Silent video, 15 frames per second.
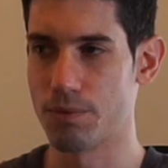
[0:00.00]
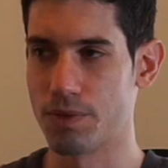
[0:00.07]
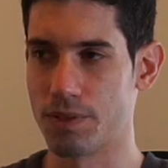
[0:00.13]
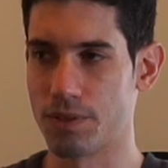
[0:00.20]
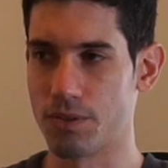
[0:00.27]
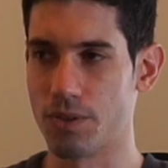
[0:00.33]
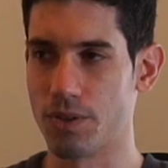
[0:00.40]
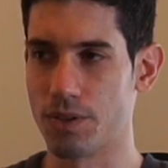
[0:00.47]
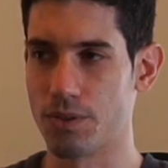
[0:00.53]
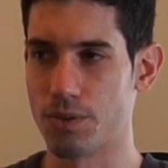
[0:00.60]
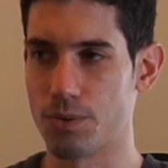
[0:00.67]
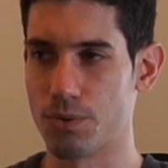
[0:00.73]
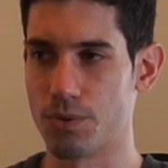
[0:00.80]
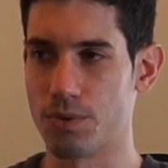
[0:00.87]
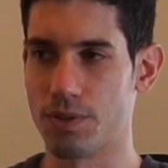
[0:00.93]
and going
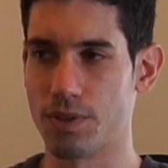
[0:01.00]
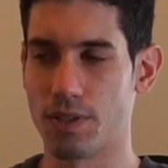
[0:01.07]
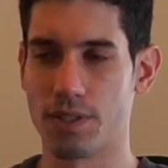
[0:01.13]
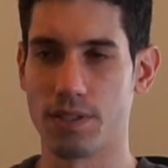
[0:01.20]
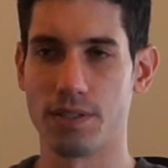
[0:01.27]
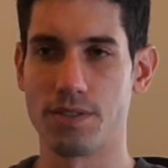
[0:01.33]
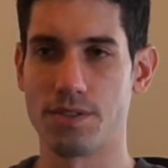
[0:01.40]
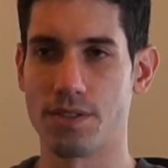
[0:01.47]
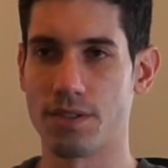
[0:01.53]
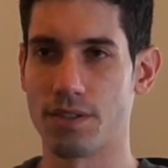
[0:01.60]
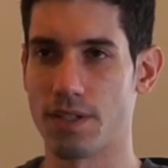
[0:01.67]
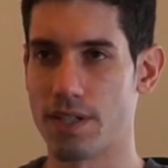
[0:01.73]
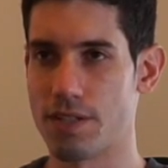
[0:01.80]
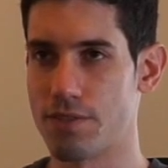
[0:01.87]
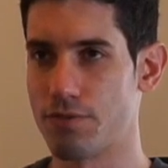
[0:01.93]
to uh,
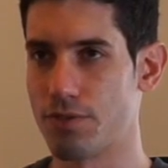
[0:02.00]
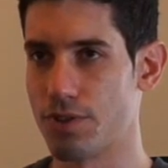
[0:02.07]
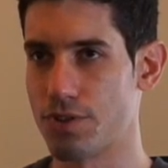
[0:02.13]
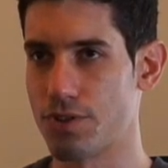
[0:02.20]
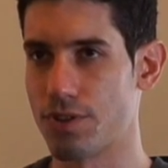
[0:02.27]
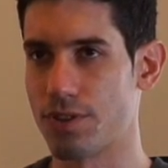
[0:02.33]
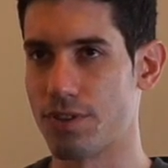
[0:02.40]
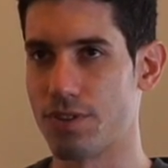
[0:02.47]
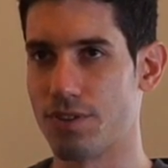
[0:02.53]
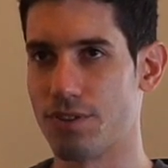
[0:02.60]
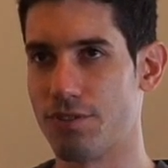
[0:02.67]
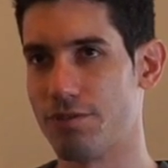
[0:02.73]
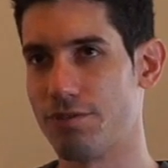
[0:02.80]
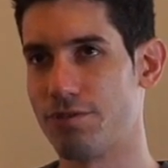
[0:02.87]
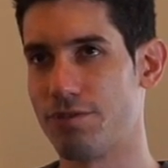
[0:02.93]
decentralized version
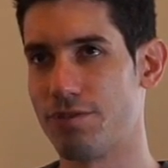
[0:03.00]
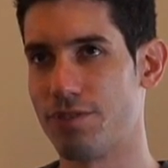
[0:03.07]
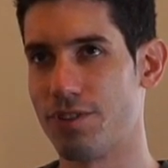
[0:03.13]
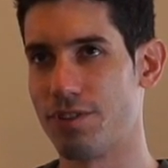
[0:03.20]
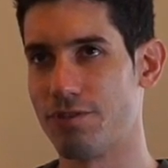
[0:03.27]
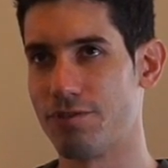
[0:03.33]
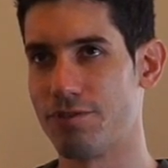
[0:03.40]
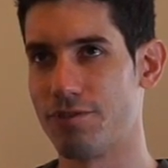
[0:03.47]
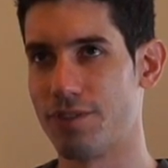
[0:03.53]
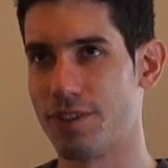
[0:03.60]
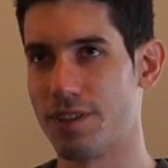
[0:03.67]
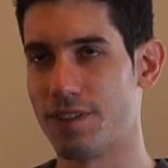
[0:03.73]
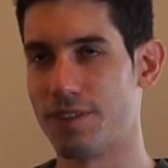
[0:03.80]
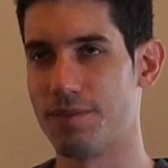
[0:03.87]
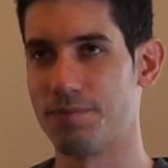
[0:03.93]
of, of
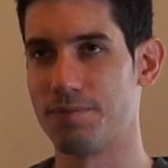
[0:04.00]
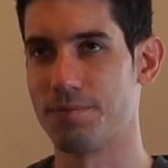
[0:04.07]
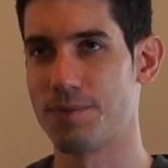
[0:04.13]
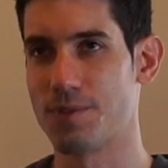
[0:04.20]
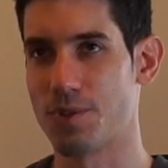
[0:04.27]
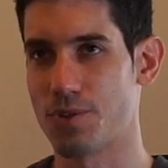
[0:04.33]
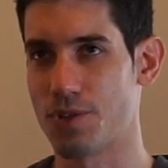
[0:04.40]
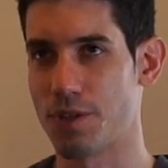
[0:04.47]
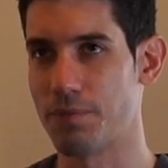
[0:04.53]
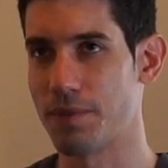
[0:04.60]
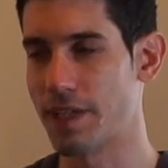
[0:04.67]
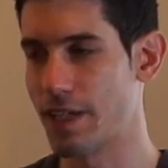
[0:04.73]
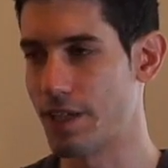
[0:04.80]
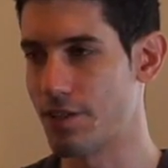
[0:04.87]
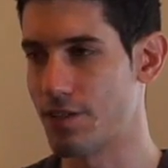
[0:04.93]
um, social
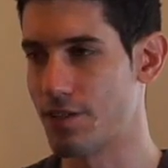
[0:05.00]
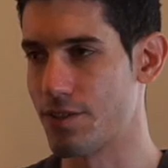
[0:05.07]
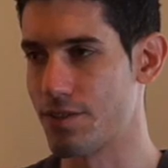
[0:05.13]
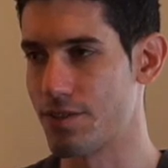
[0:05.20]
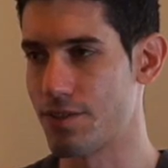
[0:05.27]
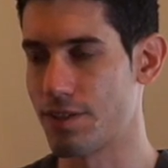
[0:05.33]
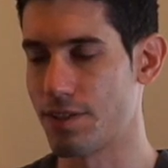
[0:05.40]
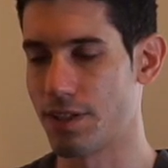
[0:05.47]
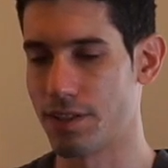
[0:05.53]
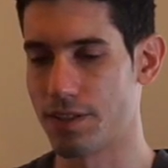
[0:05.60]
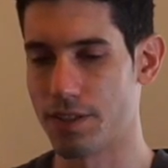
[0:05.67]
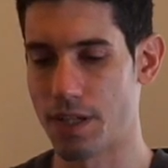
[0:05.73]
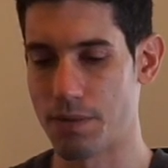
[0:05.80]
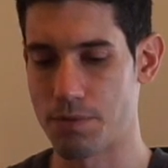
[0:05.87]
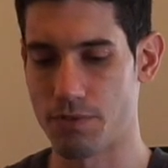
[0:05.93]
applications and other
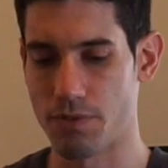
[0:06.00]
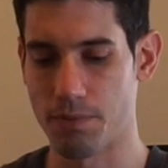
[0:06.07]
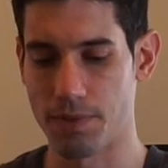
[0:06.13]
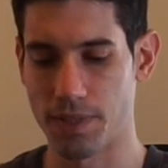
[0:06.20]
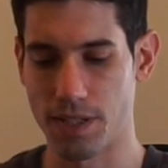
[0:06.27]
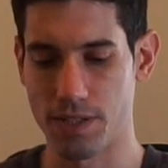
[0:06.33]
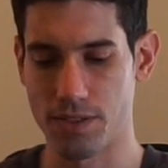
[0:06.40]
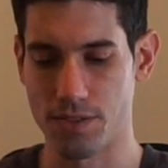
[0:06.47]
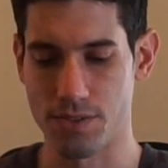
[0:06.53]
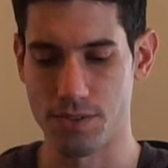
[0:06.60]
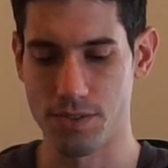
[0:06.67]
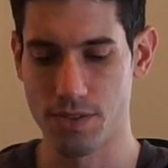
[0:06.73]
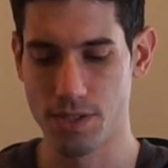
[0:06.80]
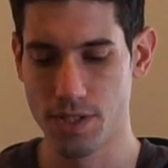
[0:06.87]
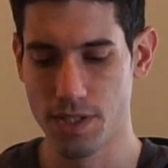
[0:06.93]
types of
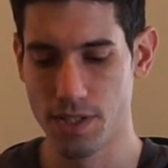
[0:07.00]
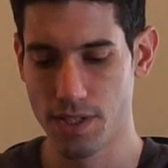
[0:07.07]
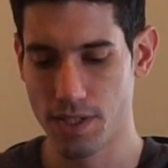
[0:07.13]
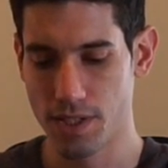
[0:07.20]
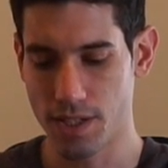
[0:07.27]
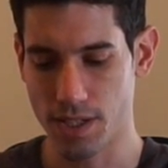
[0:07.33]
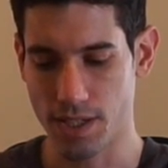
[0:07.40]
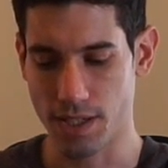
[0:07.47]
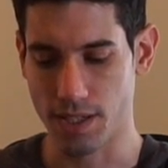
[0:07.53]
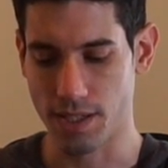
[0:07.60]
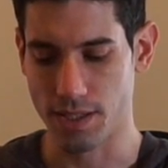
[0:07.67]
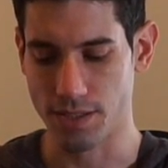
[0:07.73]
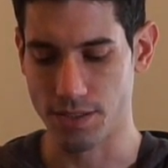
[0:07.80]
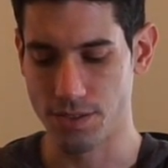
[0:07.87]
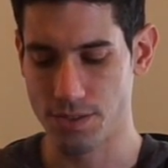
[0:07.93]
applications.
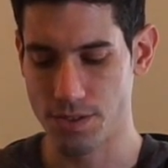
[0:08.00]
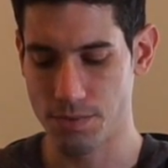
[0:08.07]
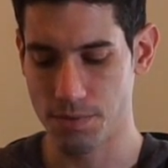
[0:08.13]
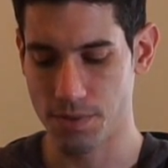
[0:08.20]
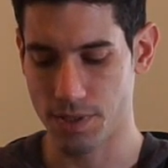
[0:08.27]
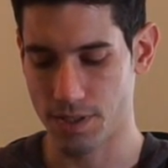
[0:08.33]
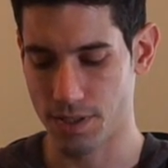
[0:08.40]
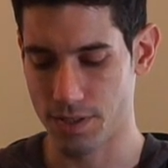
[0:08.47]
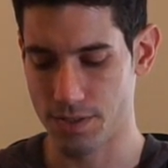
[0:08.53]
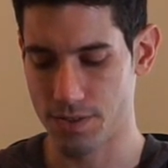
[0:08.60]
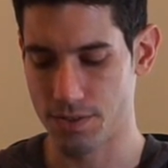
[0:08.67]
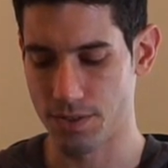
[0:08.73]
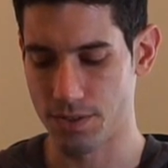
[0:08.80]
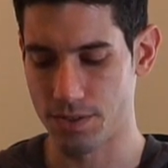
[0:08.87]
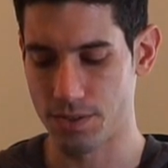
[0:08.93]
And this is
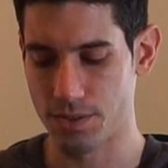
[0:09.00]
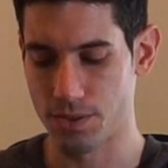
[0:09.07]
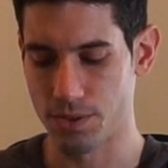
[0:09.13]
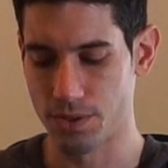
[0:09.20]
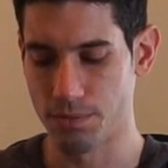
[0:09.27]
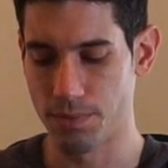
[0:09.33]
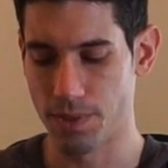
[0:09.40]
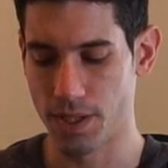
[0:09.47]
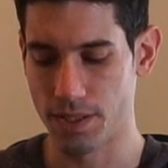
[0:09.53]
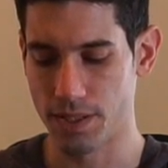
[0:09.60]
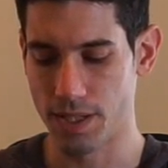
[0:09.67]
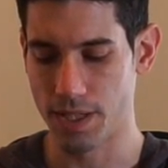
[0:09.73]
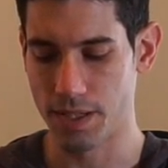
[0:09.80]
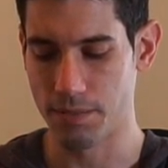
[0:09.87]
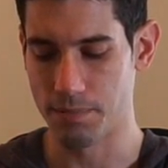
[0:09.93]
because the, the current
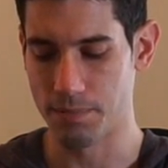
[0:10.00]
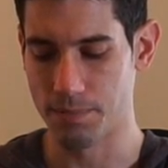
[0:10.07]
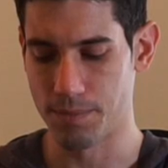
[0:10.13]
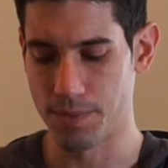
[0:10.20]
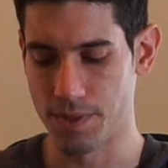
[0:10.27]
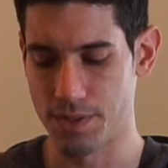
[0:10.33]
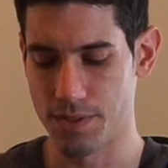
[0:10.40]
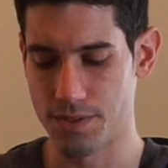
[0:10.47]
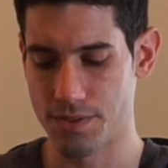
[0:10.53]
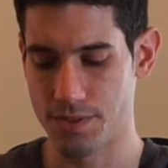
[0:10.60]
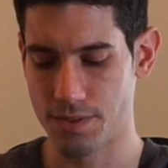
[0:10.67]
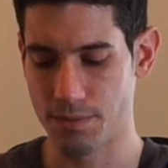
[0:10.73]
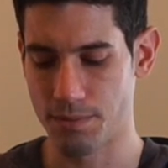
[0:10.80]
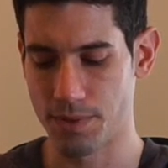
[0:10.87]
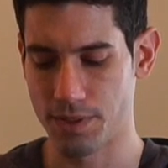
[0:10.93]
paradigm
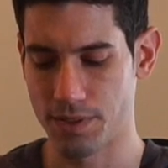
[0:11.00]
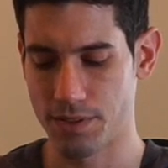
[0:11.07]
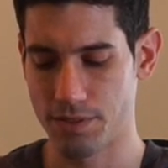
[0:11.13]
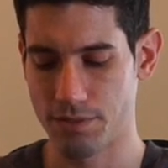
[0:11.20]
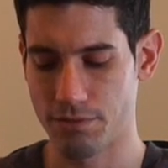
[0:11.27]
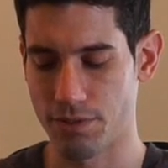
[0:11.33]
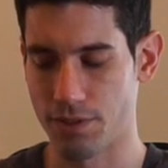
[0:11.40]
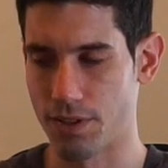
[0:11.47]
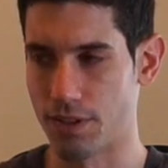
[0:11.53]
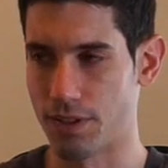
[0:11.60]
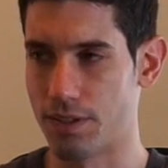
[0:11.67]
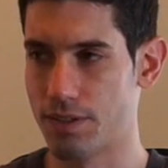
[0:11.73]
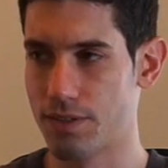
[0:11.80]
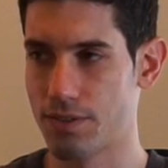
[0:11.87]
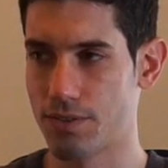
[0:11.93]
is a bit flawed,
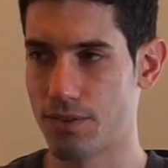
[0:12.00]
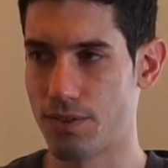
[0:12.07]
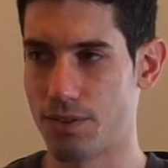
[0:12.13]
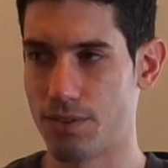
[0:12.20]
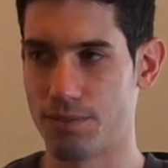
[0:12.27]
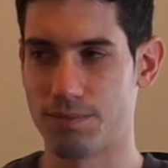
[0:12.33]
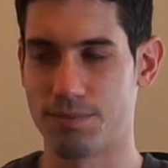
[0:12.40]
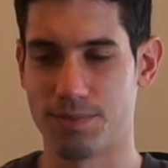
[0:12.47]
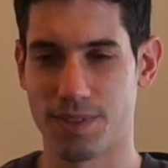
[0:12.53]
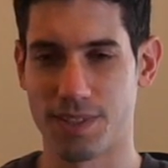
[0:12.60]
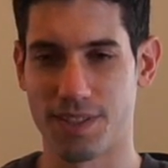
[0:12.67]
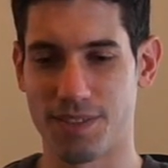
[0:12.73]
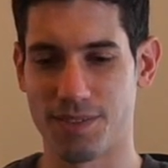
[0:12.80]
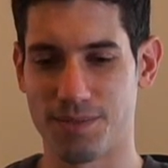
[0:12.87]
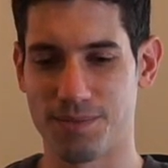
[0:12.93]
or,
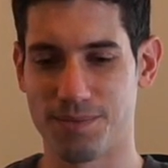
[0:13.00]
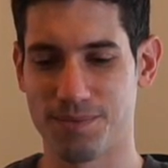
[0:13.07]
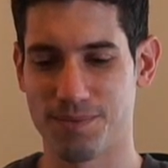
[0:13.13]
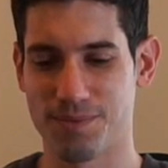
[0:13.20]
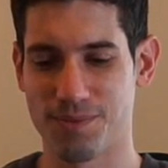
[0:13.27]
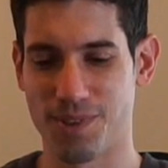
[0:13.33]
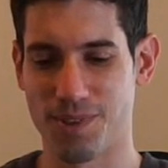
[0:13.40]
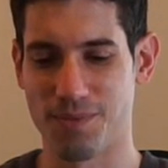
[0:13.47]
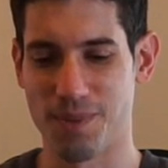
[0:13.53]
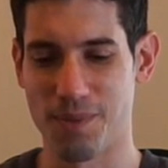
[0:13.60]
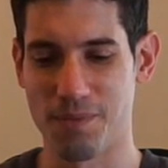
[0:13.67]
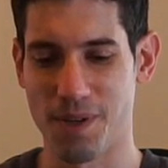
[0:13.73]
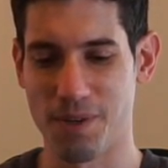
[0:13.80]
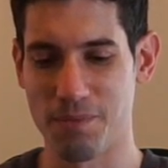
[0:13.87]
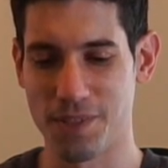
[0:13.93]
uh, a,
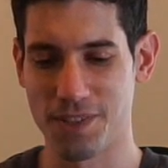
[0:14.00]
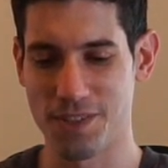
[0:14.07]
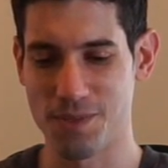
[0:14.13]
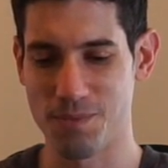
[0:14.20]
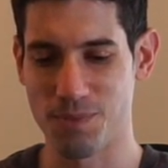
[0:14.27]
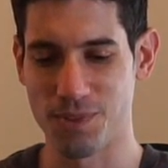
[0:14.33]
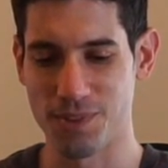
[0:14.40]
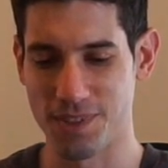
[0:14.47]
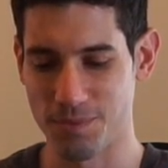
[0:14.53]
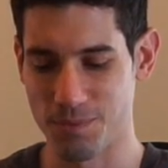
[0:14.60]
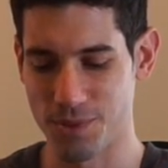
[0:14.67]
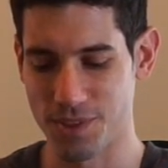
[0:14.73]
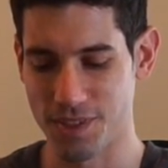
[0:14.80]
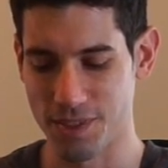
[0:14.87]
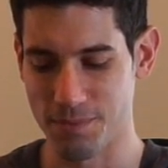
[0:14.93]
a, bit is
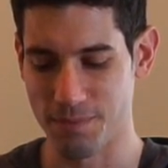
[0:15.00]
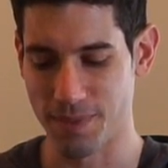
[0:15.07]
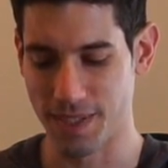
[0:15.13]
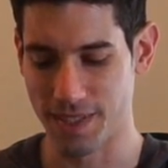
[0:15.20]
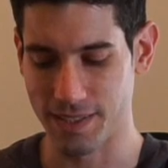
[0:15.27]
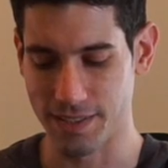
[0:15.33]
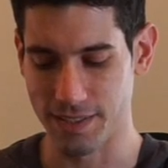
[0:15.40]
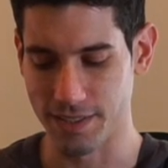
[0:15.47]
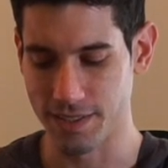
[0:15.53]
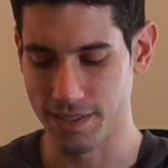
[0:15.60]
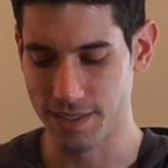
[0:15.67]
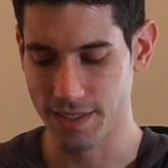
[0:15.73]
putting it mildly.